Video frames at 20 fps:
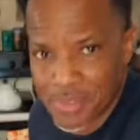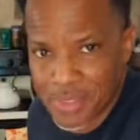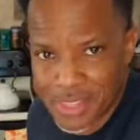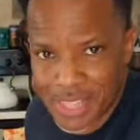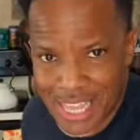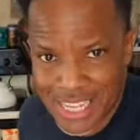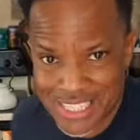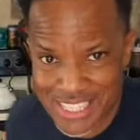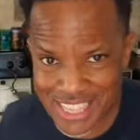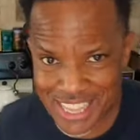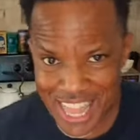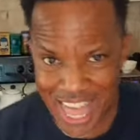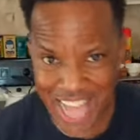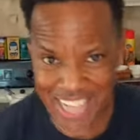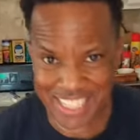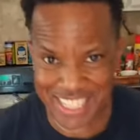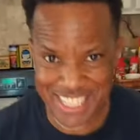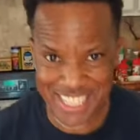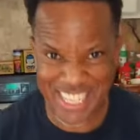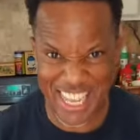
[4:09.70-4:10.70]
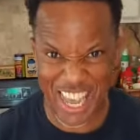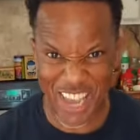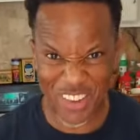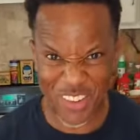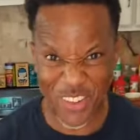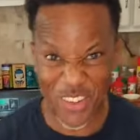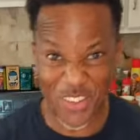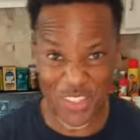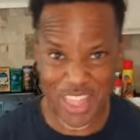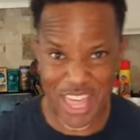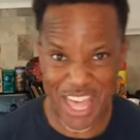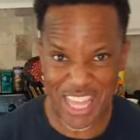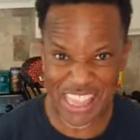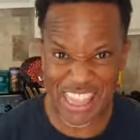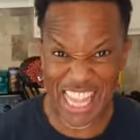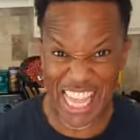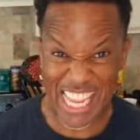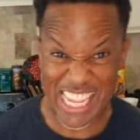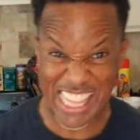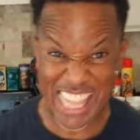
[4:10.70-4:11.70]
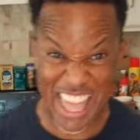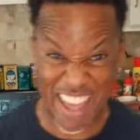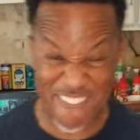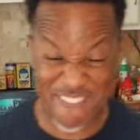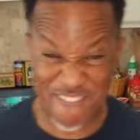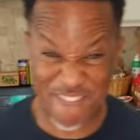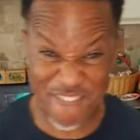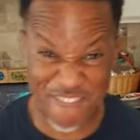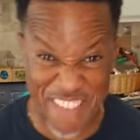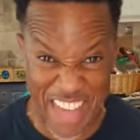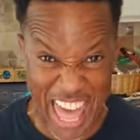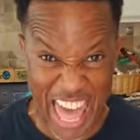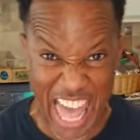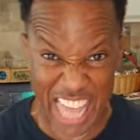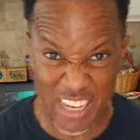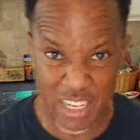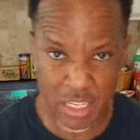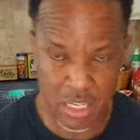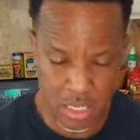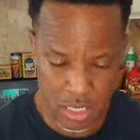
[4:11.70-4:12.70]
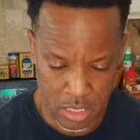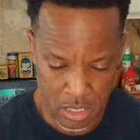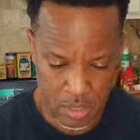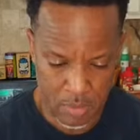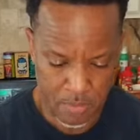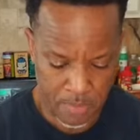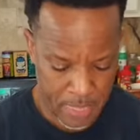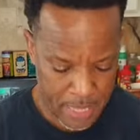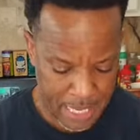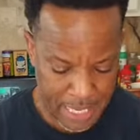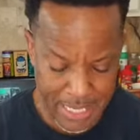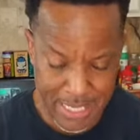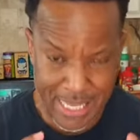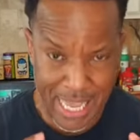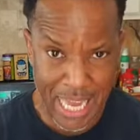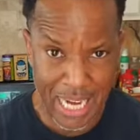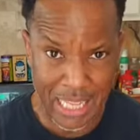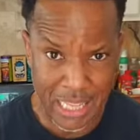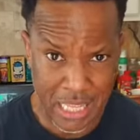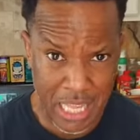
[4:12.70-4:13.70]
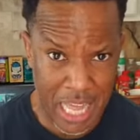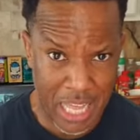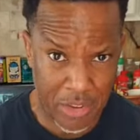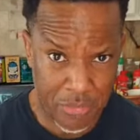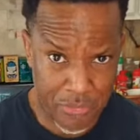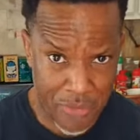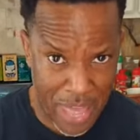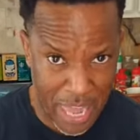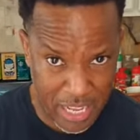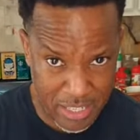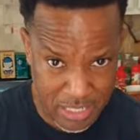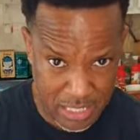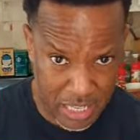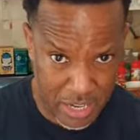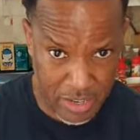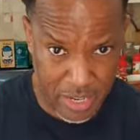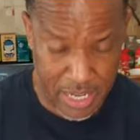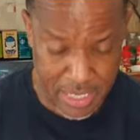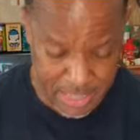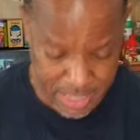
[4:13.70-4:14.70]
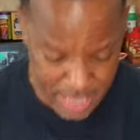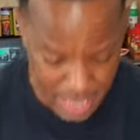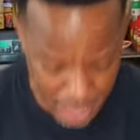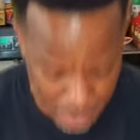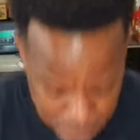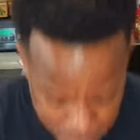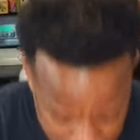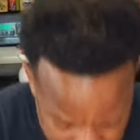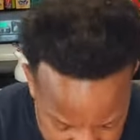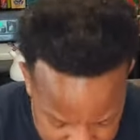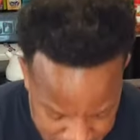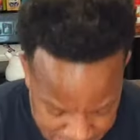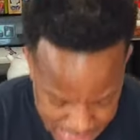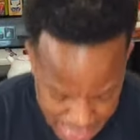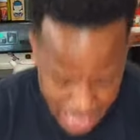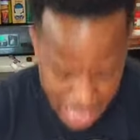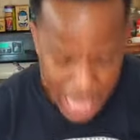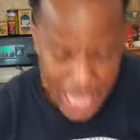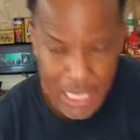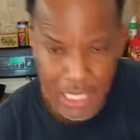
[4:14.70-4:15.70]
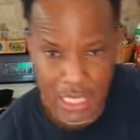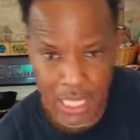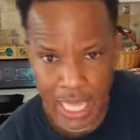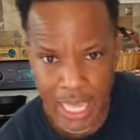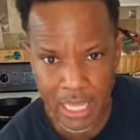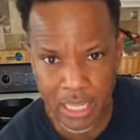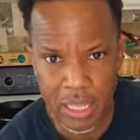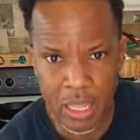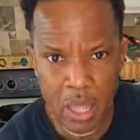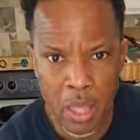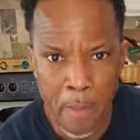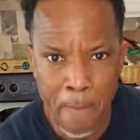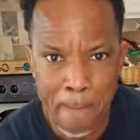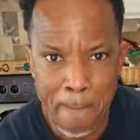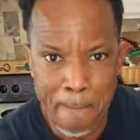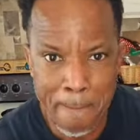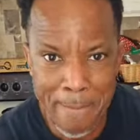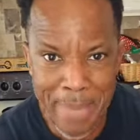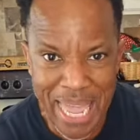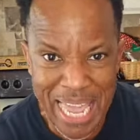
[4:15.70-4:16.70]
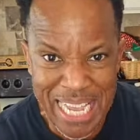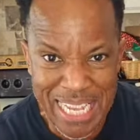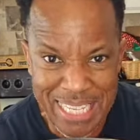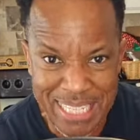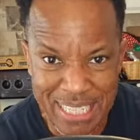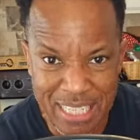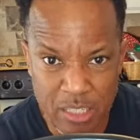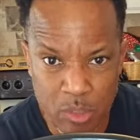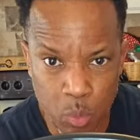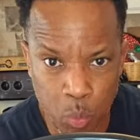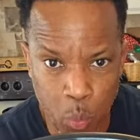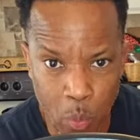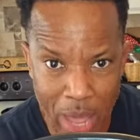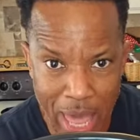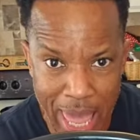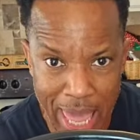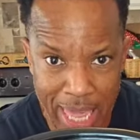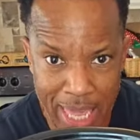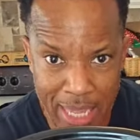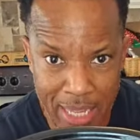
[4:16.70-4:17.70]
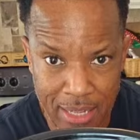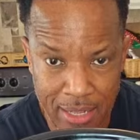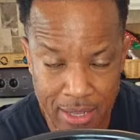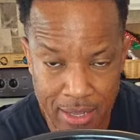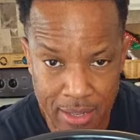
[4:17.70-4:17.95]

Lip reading: that's locked inside all that, like that fat, and it's not a lot of fat, it's layered on top, kind of like makes its way